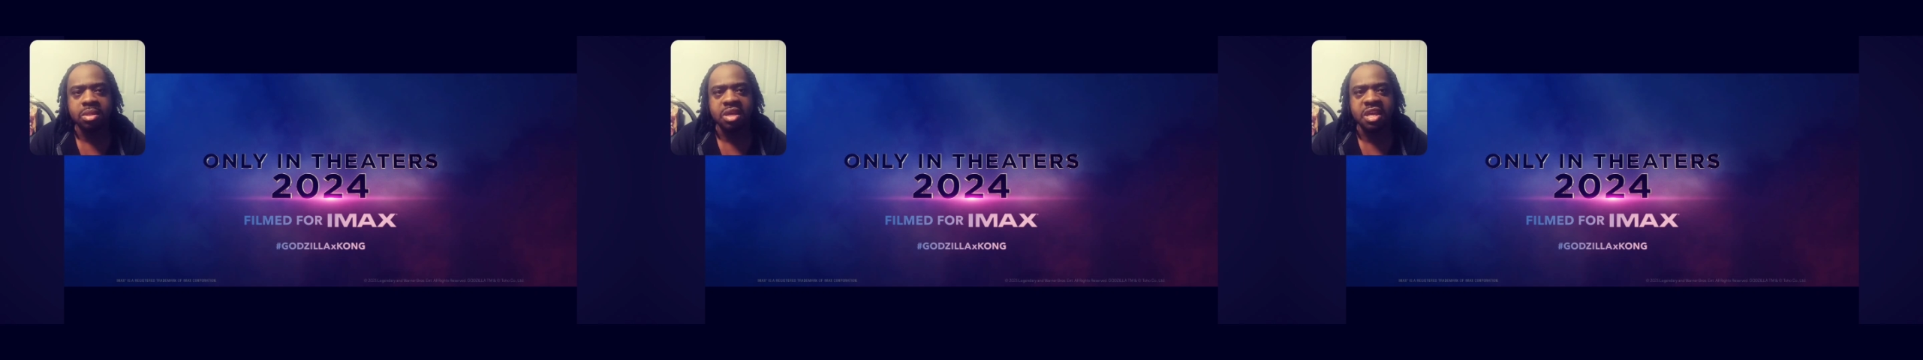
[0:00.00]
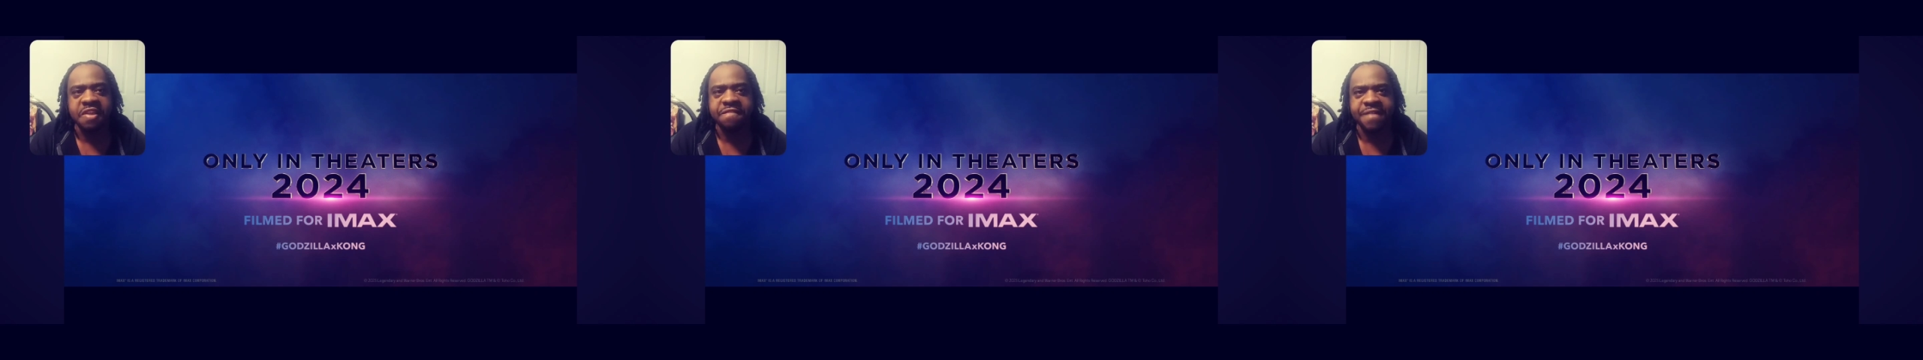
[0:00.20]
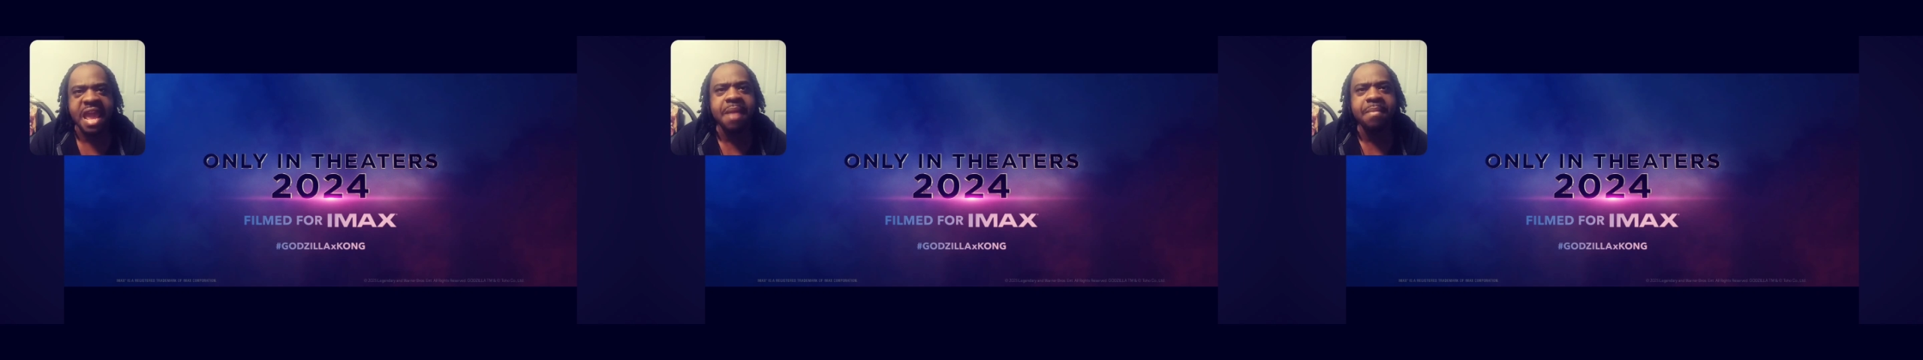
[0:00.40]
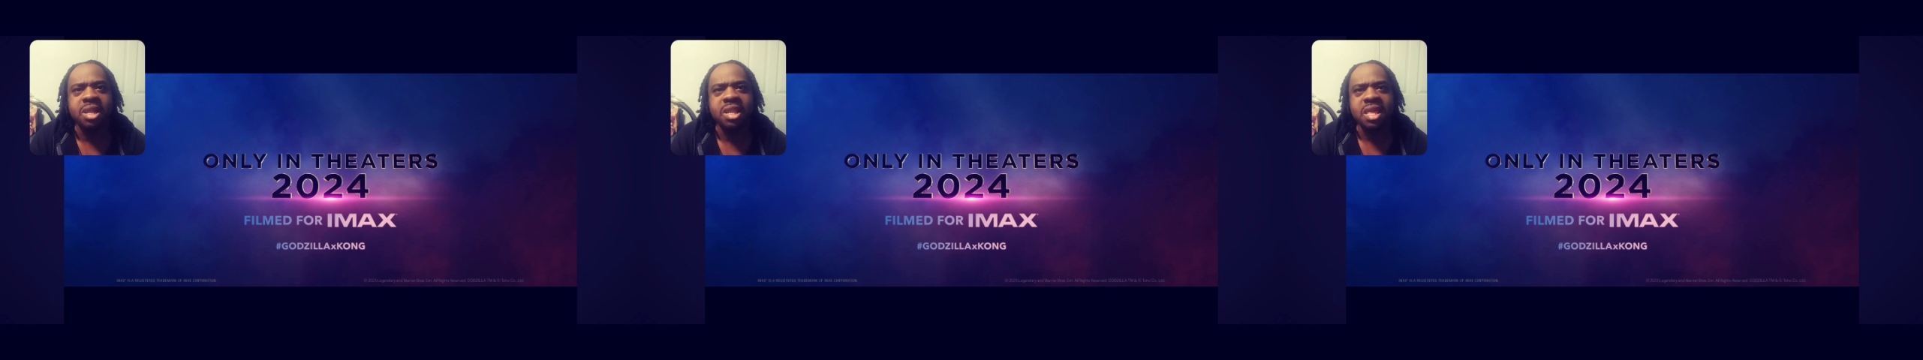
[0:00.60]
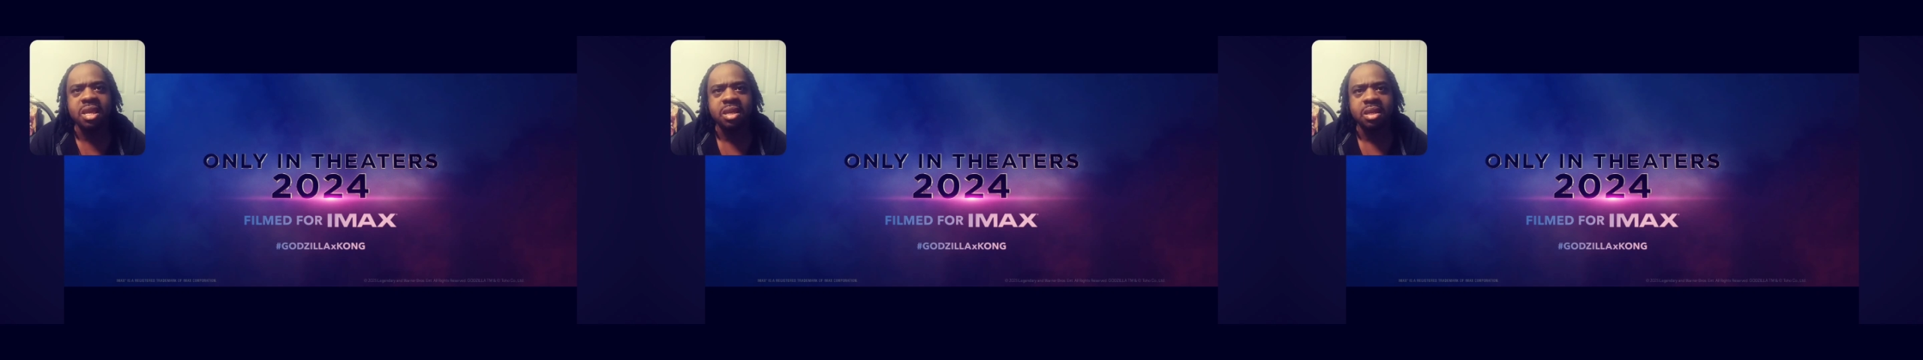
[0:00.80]
his
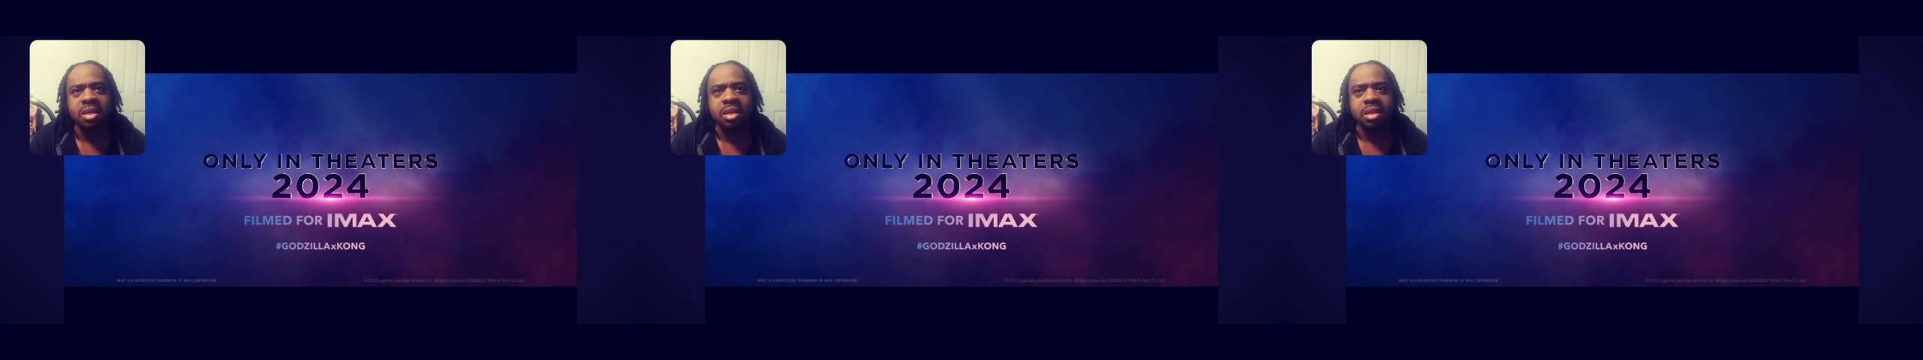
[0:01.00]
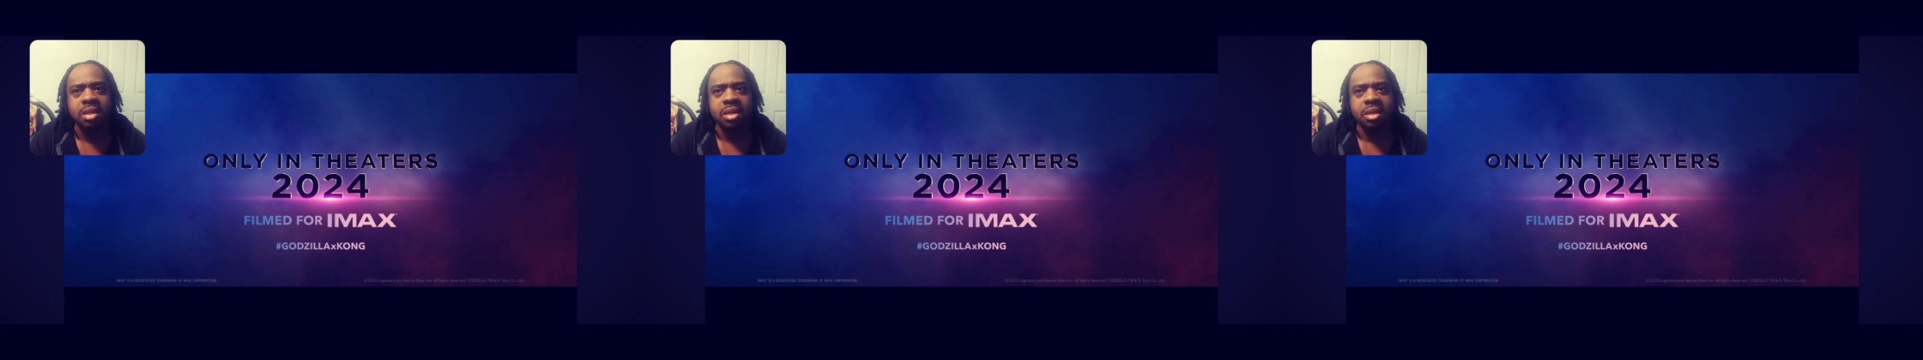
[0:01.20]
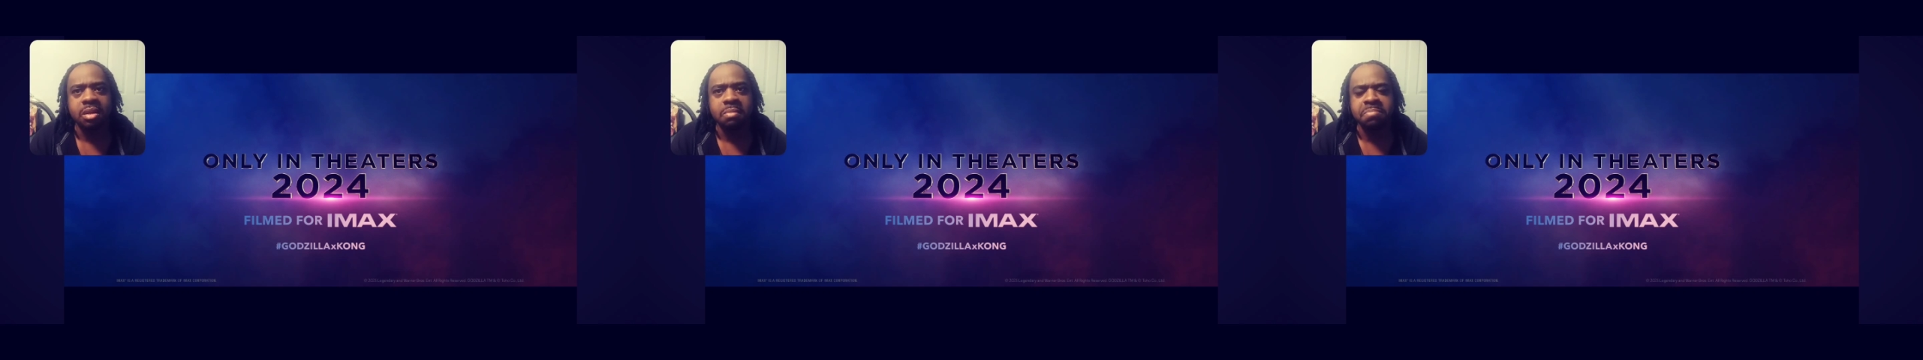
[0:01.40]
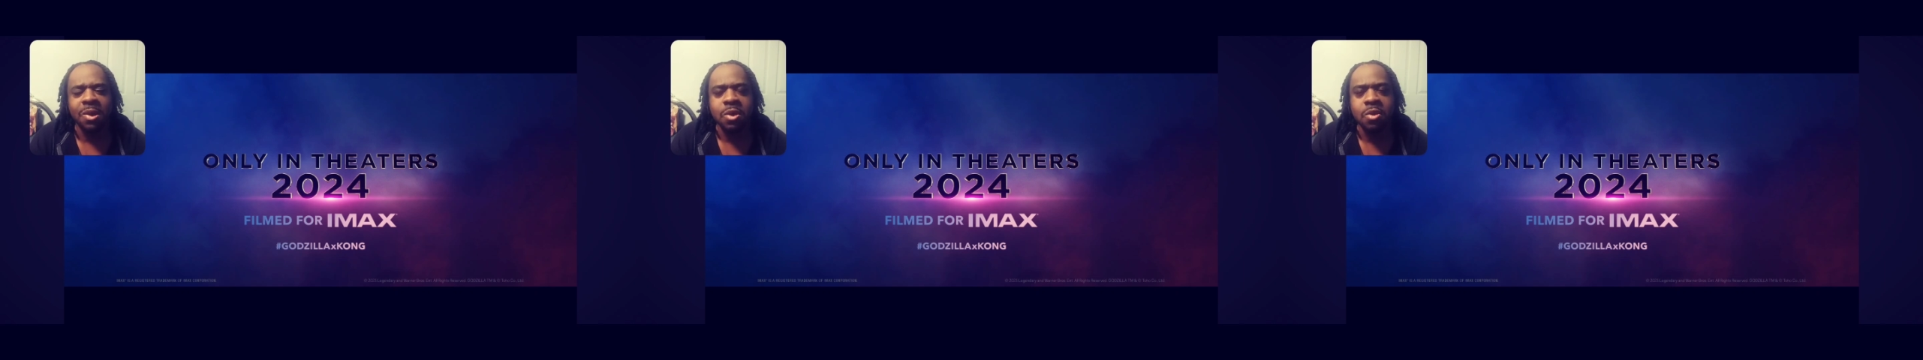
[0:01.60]
family, but